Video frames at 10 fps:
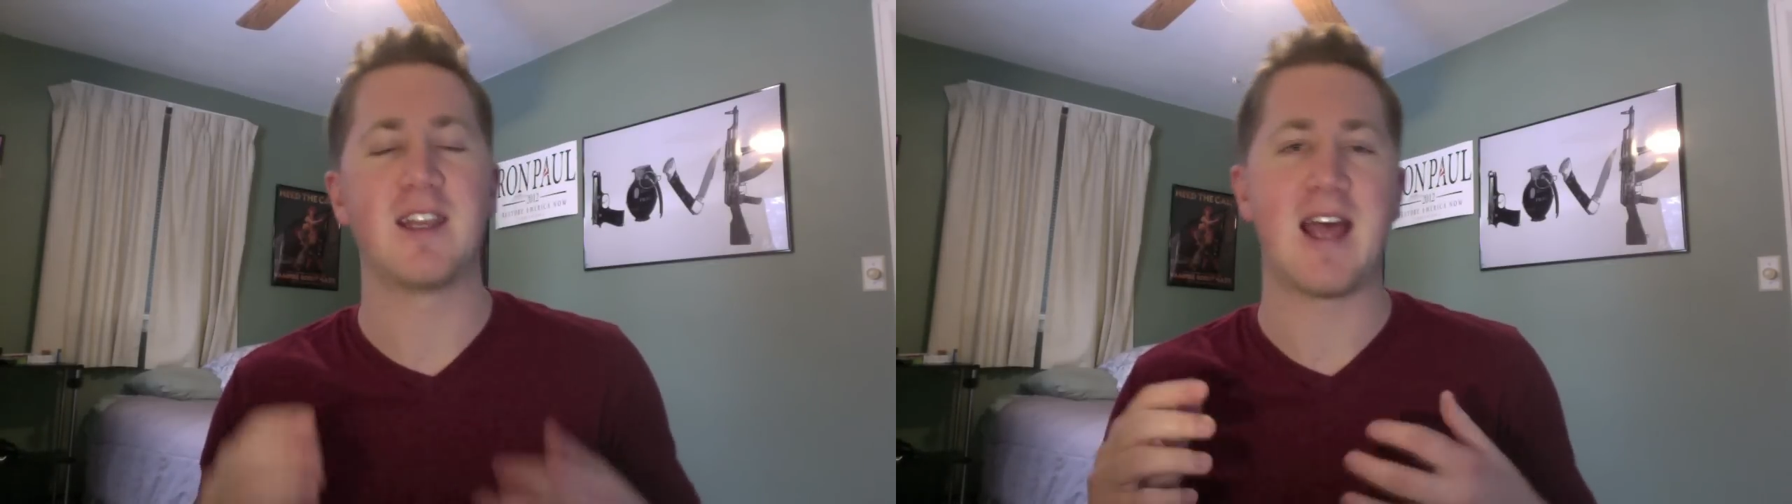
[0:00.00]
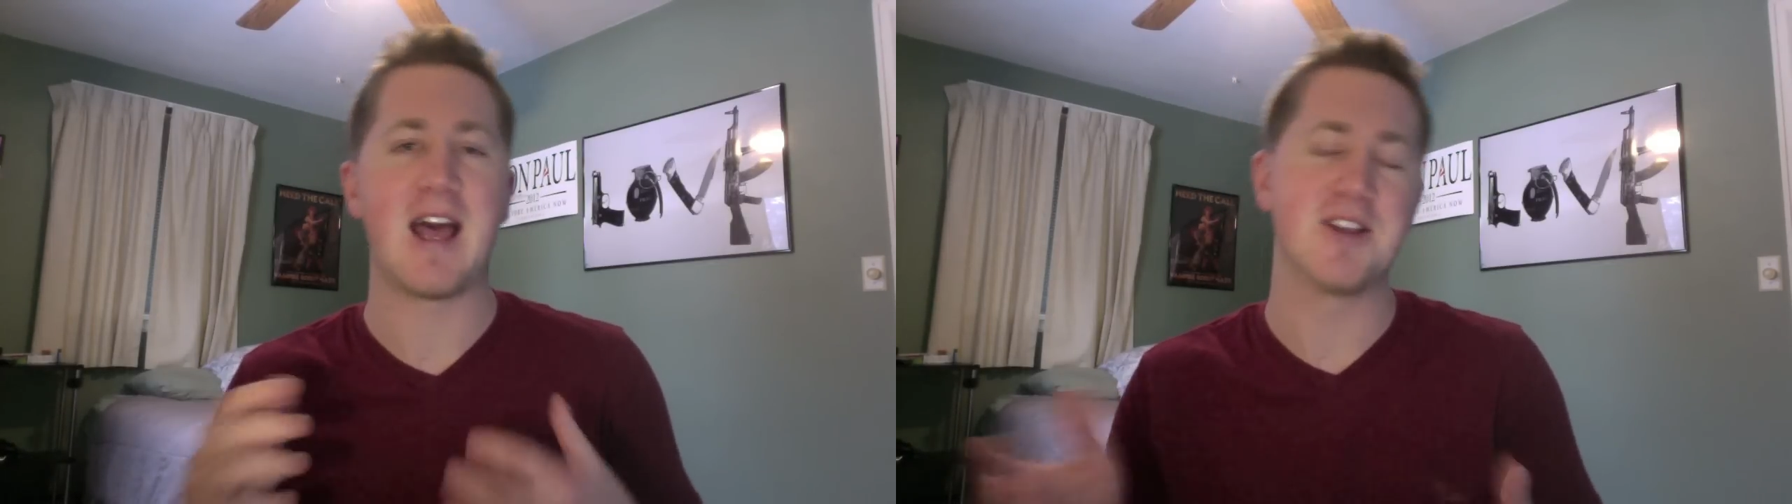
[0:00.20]

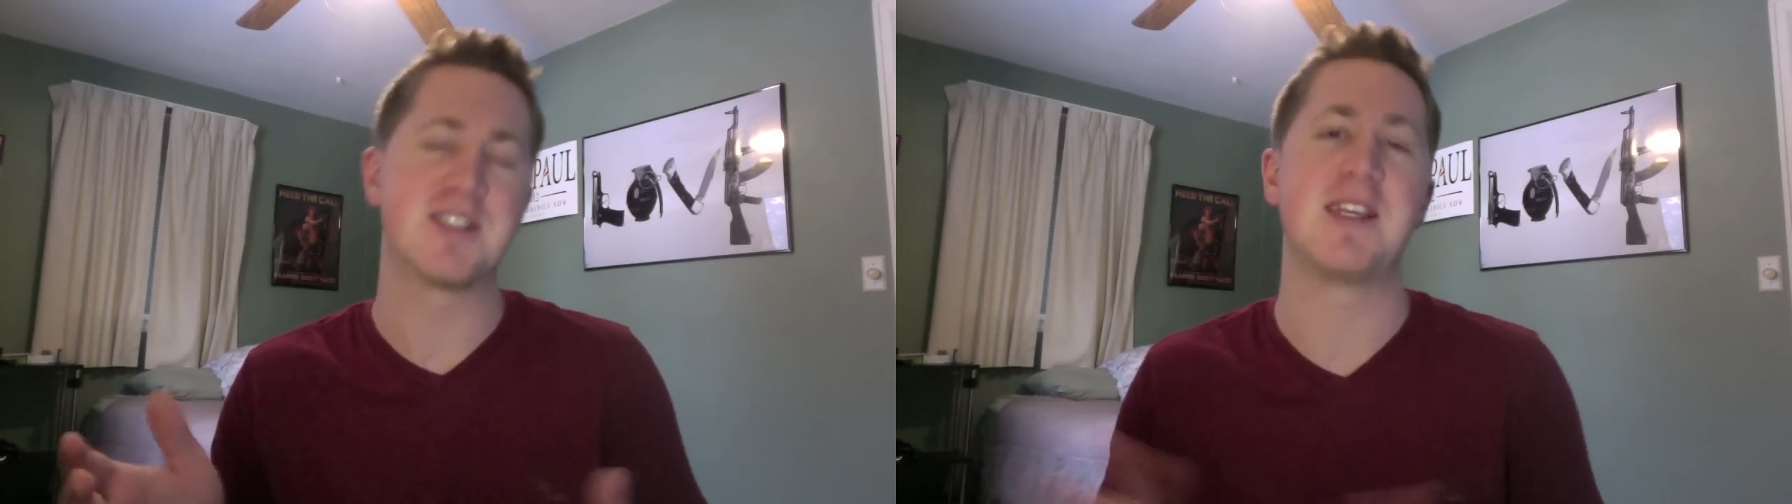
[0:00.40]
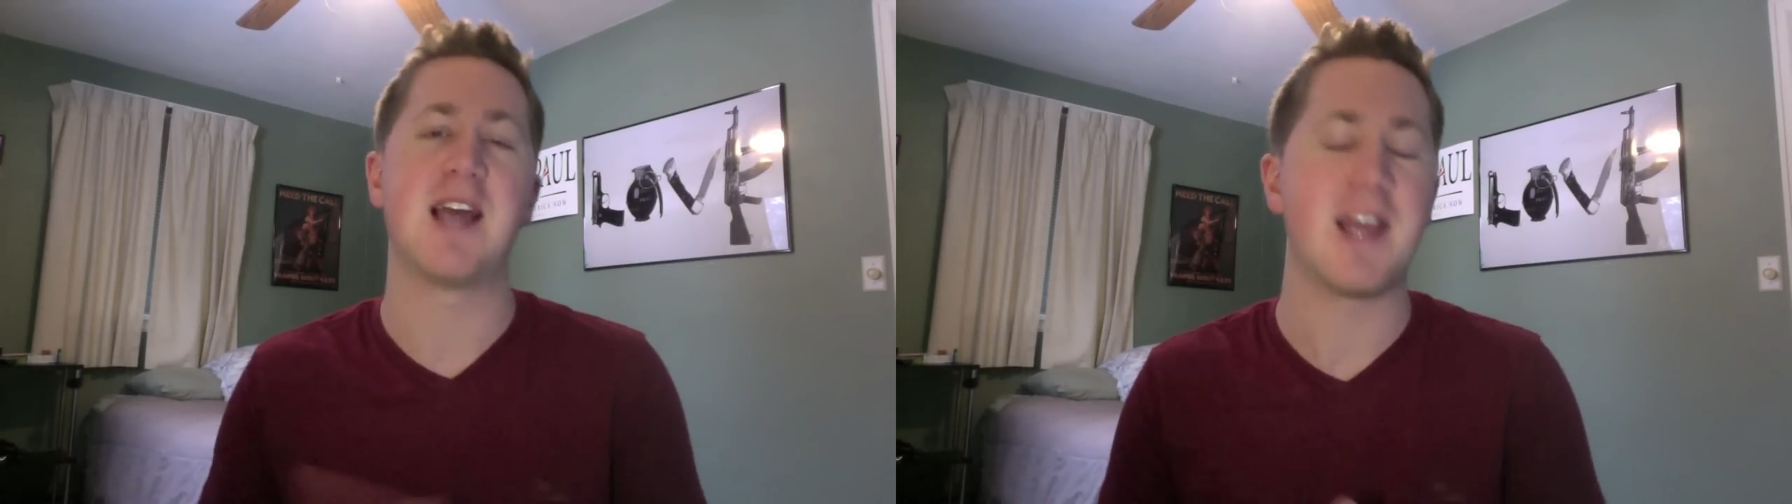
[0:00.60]
Al
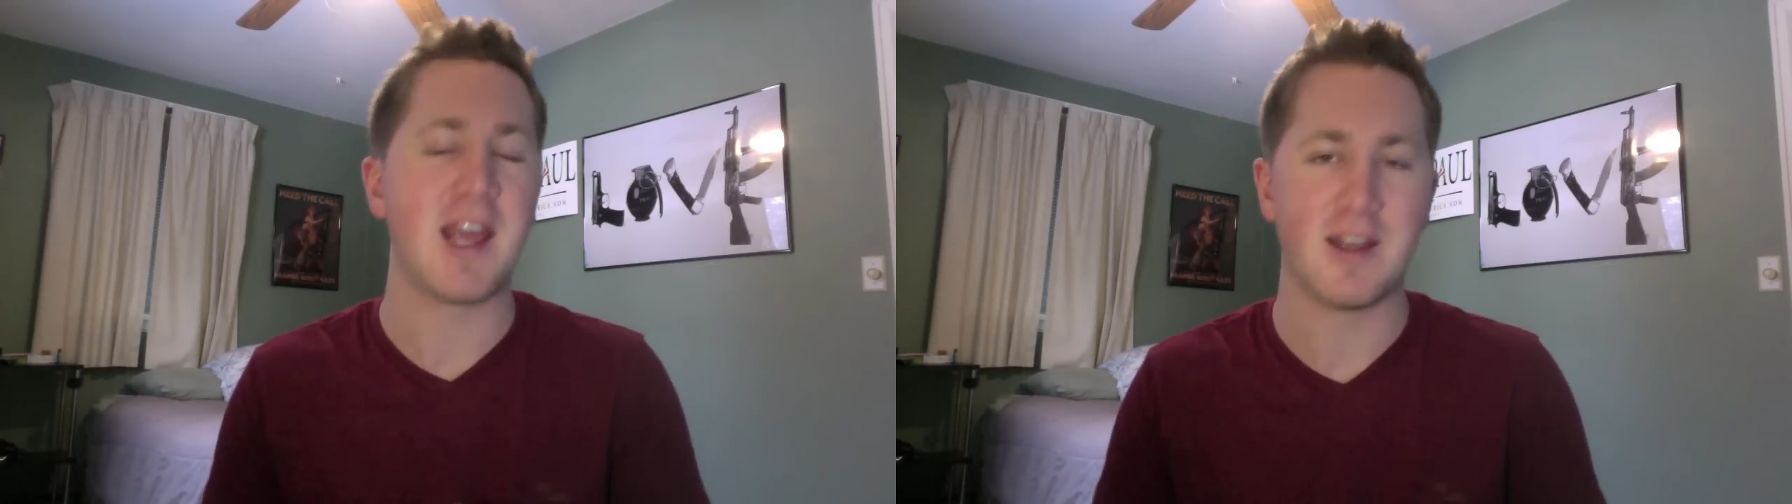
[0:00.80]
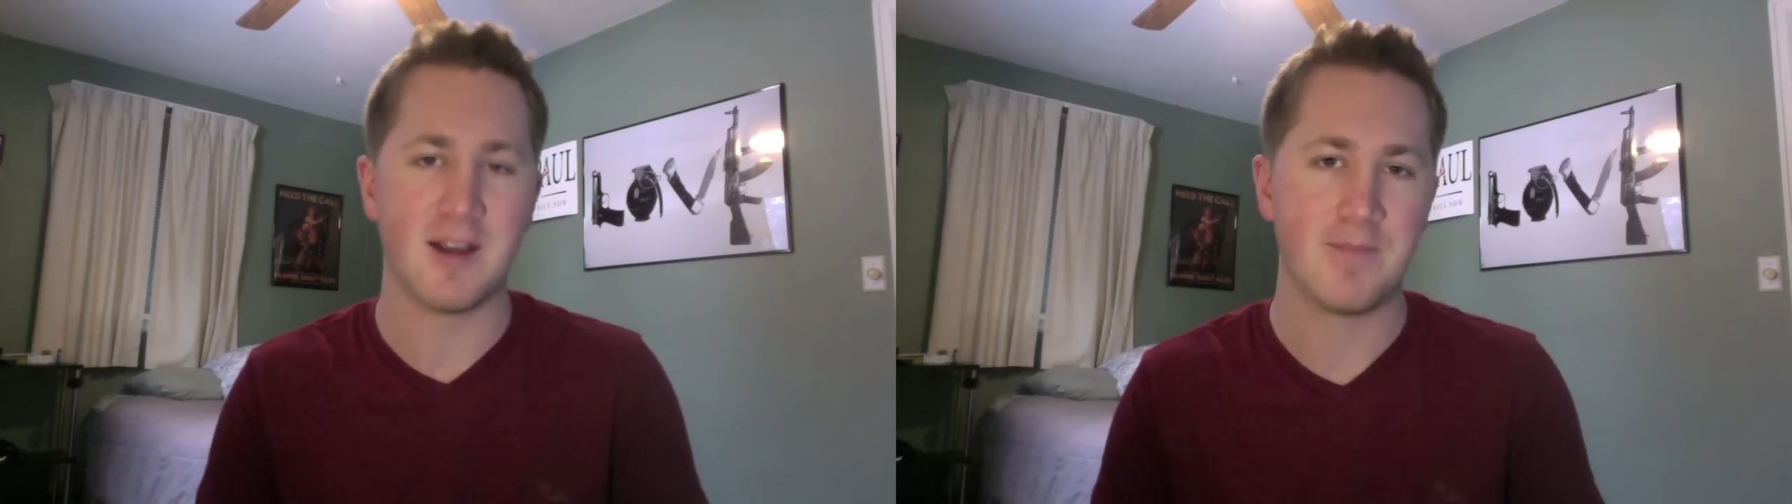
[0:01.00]

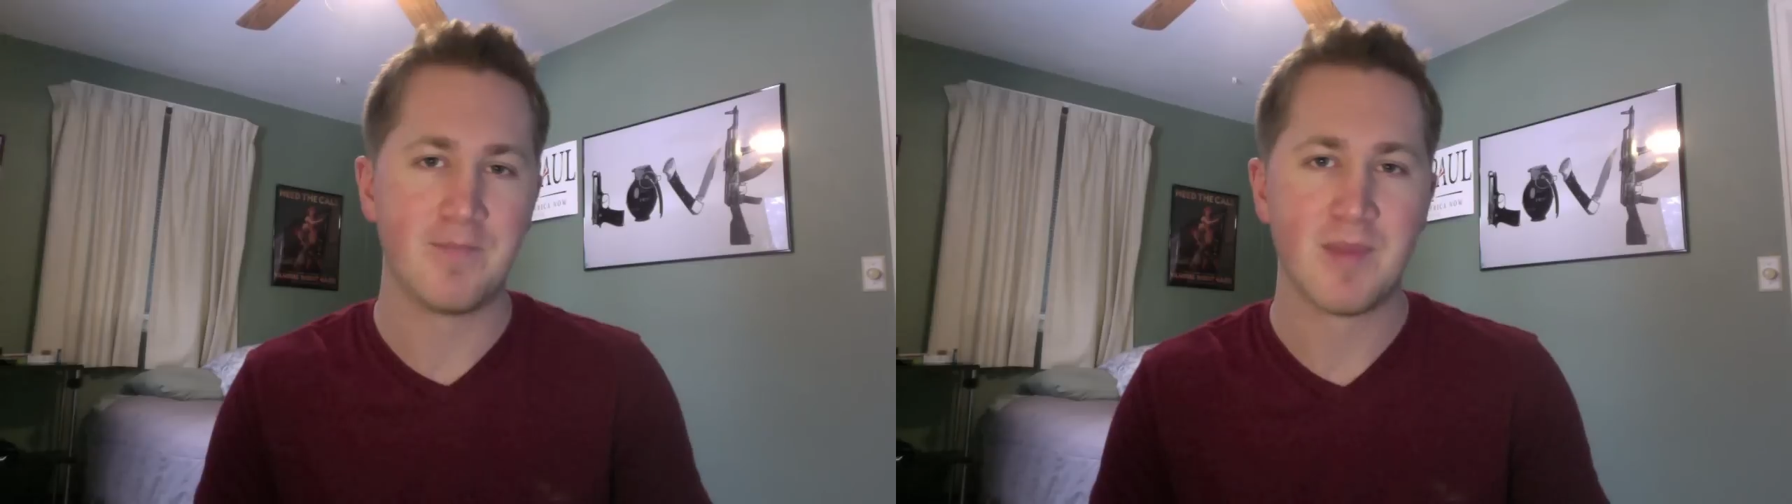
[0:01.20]
Qaeda